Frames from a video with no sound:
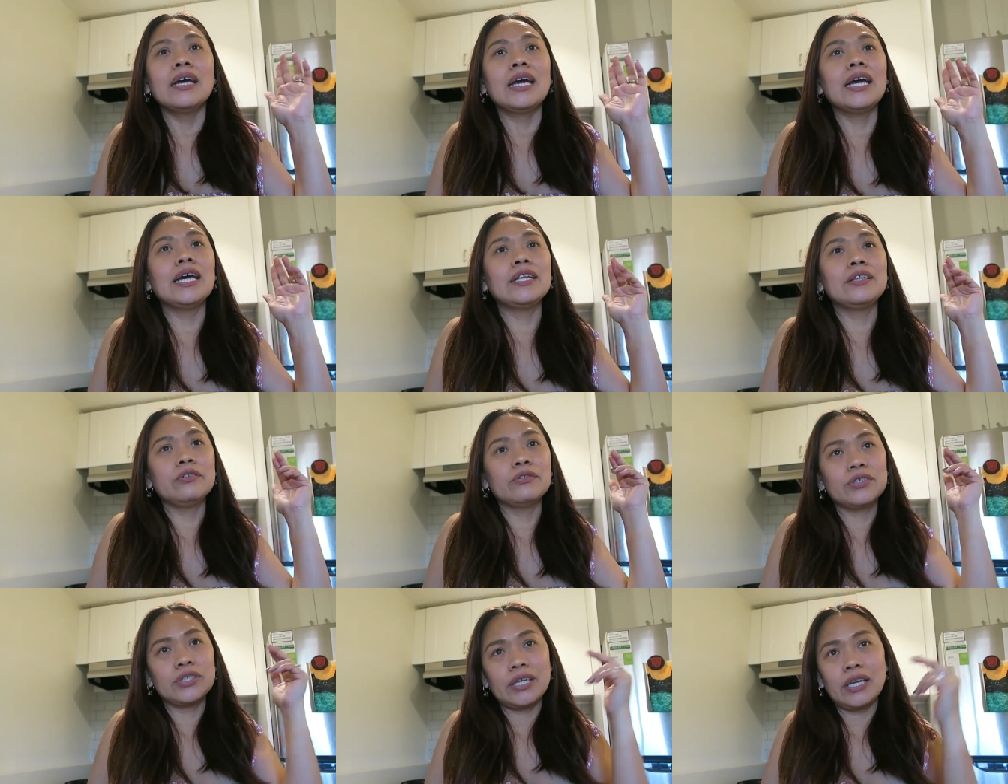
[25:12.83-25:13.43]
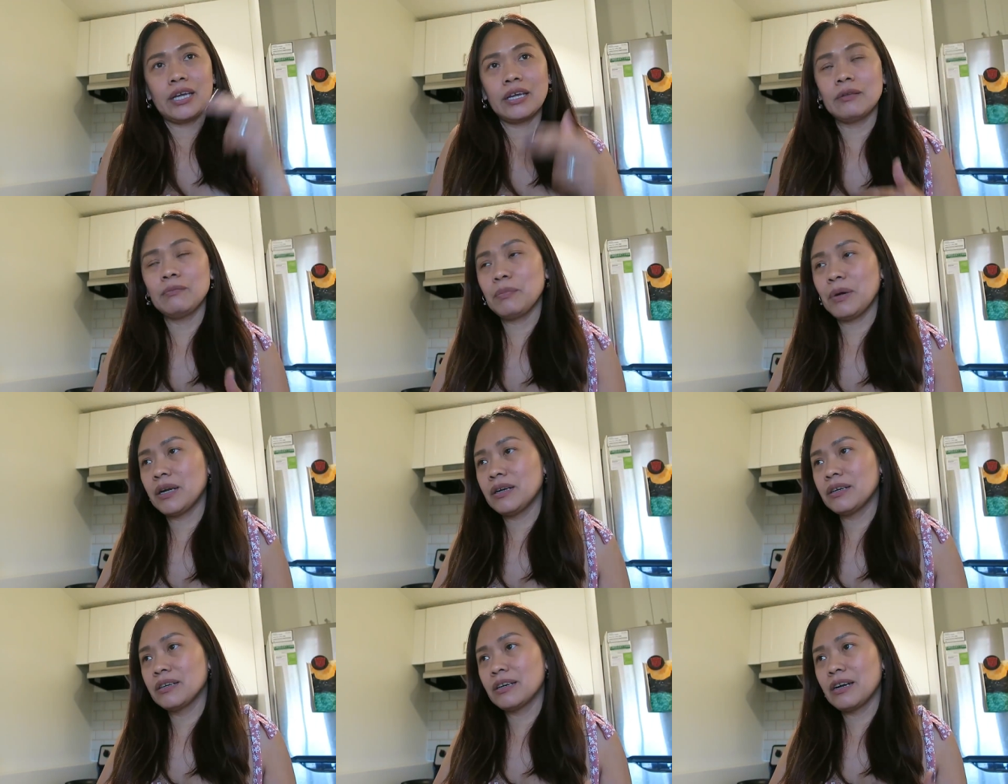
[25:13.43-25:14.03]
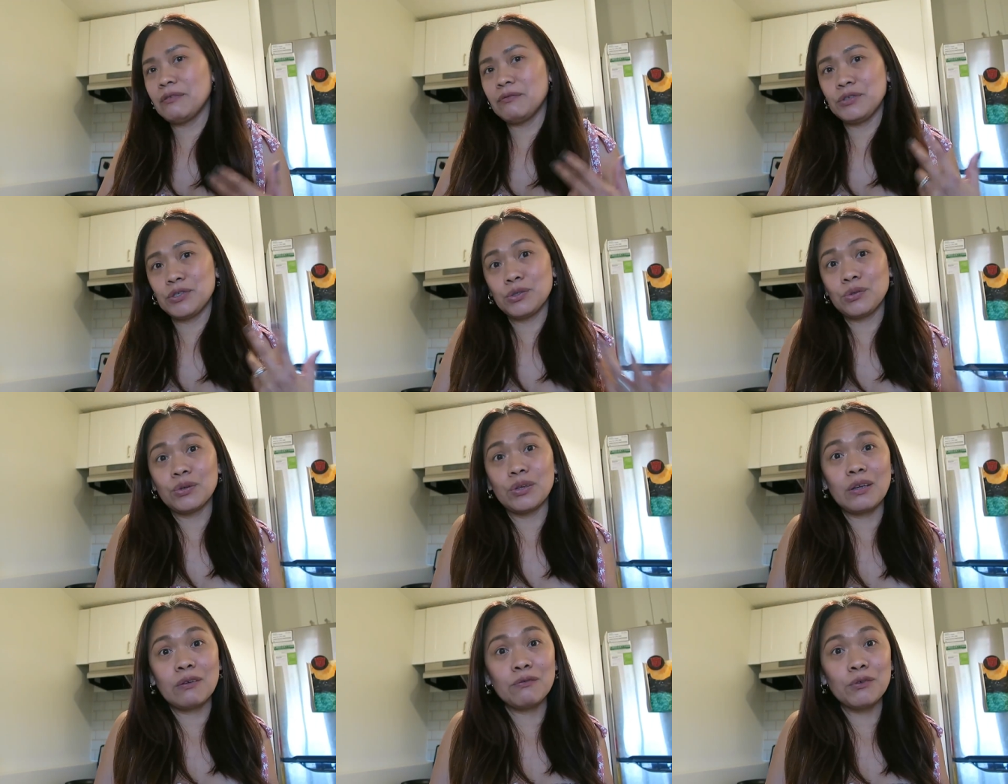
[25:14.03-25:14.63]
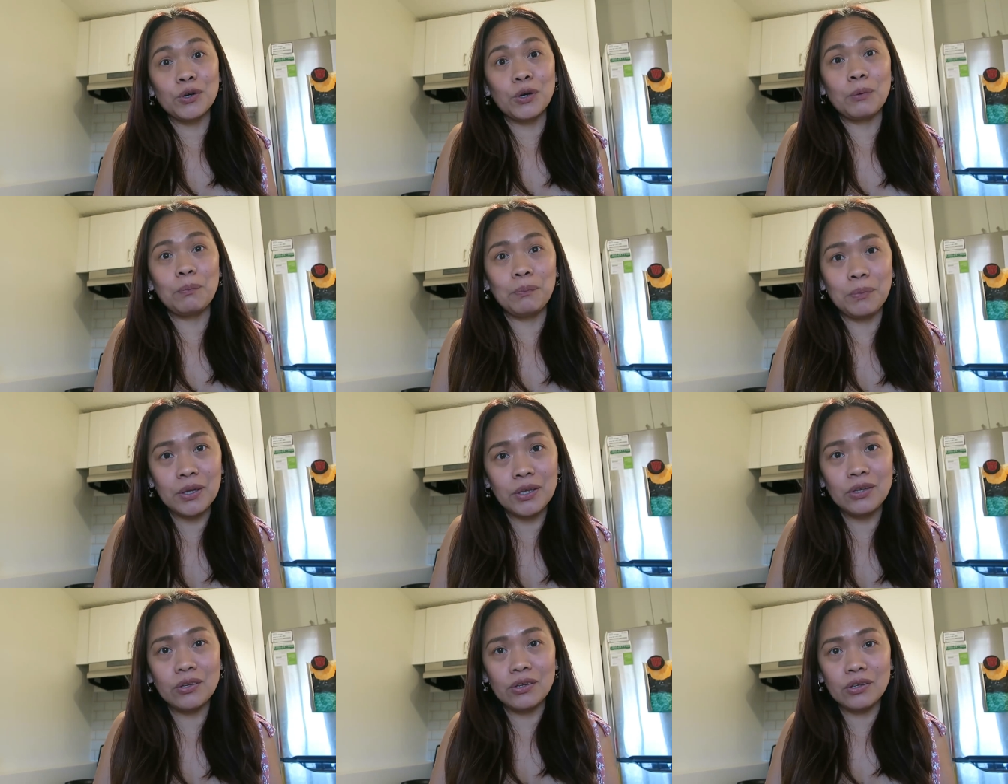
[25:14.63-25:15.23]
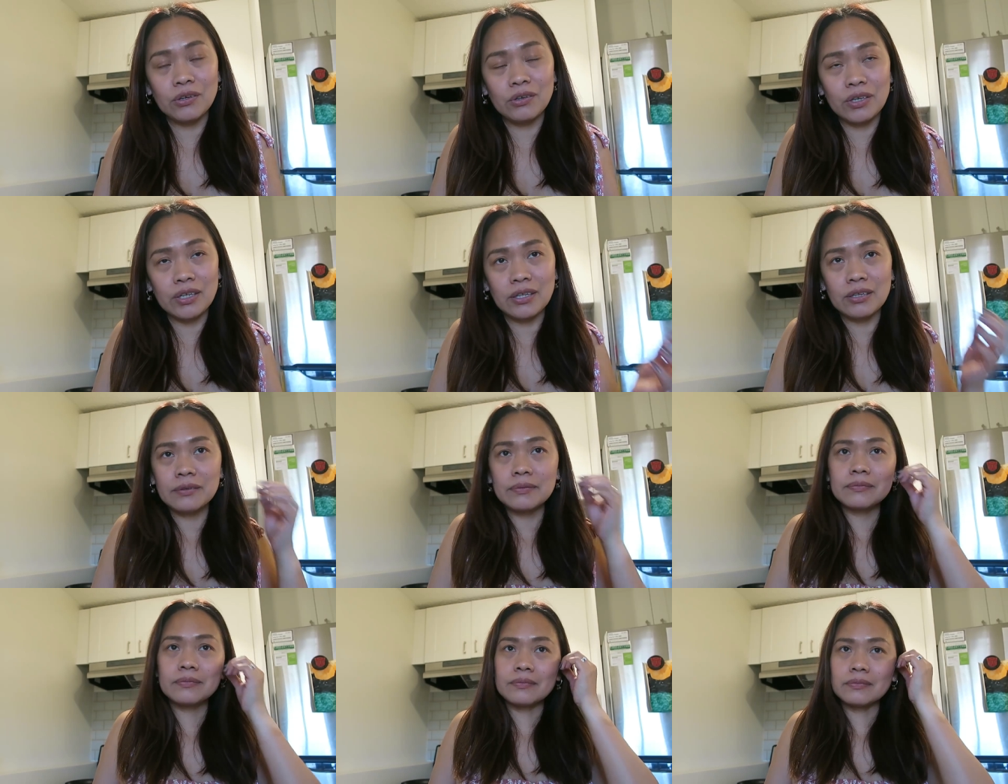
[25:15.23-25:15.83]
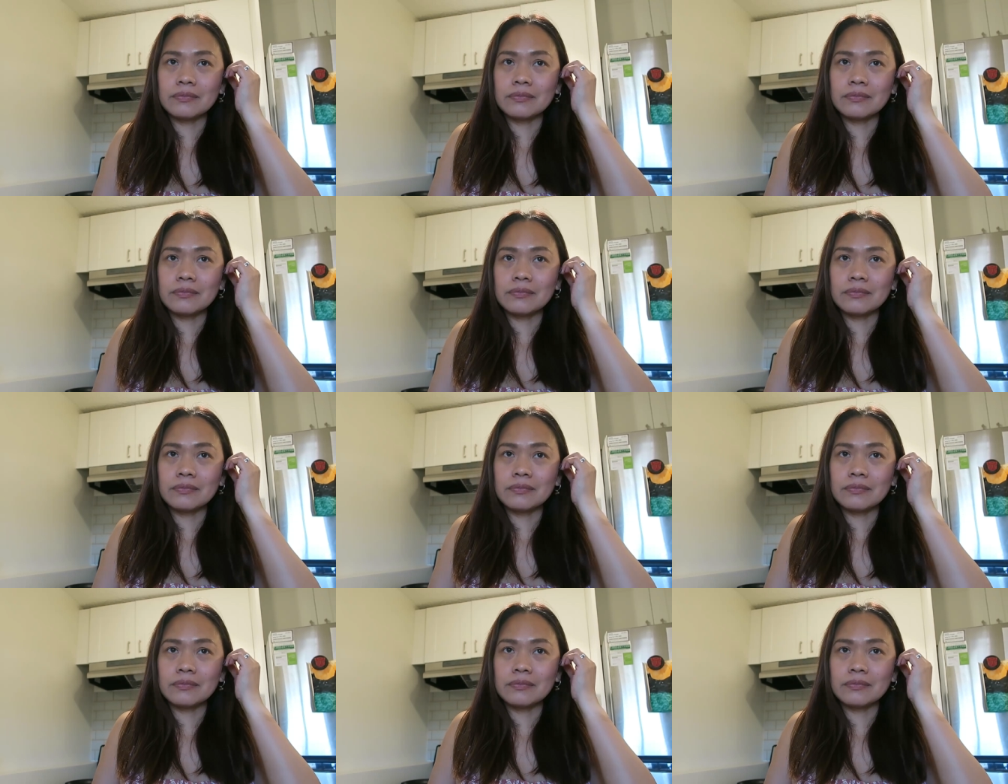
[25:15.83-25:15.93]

And yung second paragraph is to give your opinion on it.